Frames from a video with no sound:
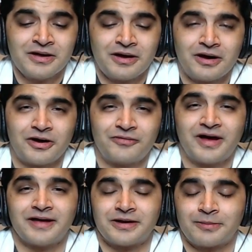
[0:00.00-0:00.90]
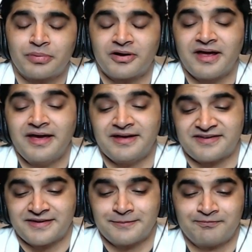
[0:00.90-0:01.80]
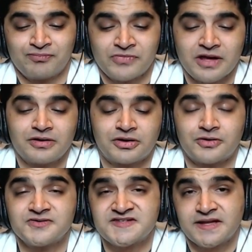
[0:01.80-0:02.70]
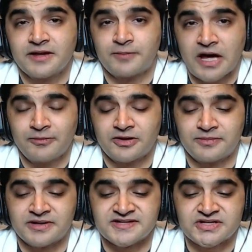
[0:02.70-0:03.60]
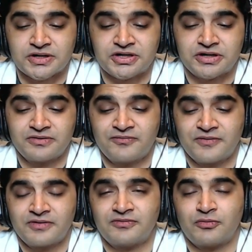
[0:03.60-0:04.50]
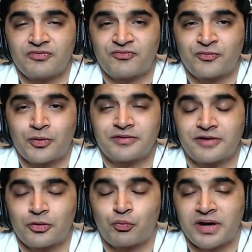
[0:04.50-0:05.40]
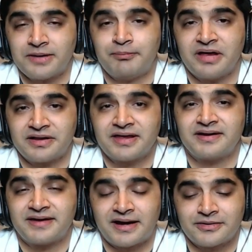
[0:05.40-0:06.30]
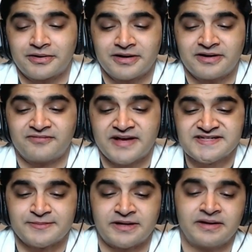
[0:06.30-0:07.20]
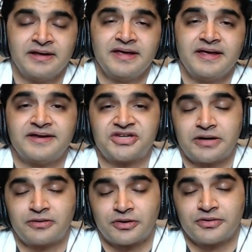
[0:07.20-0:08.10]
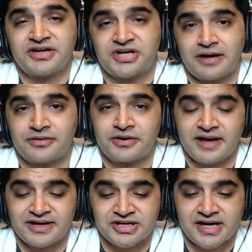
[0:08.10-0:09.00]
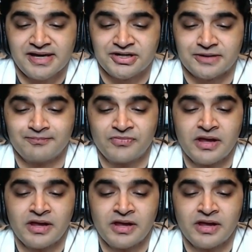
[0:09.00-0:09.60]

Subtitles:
All right, number 8 goes to the Obama administration for their $1 billion investment in early childhood education.